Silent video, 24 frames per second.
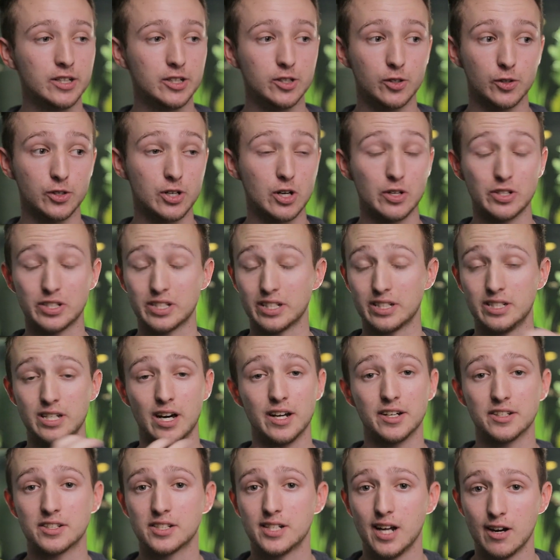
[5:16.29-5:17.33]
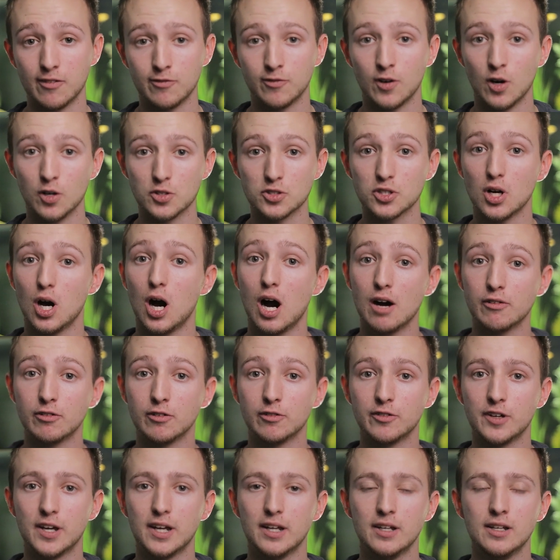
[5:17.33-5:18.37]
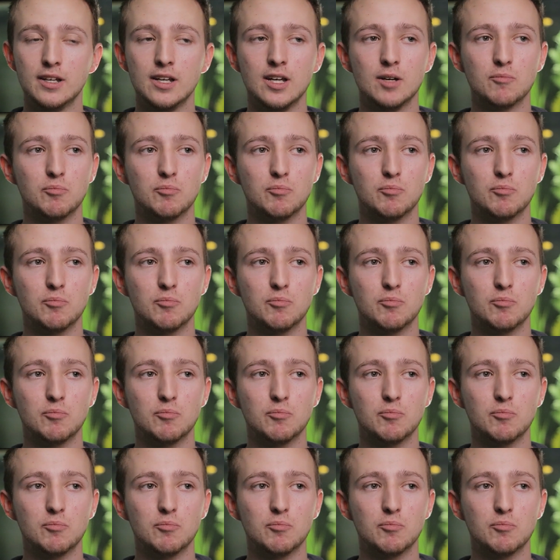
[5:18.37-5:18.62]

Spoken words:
you'll notice a ton of stuff falls off of it.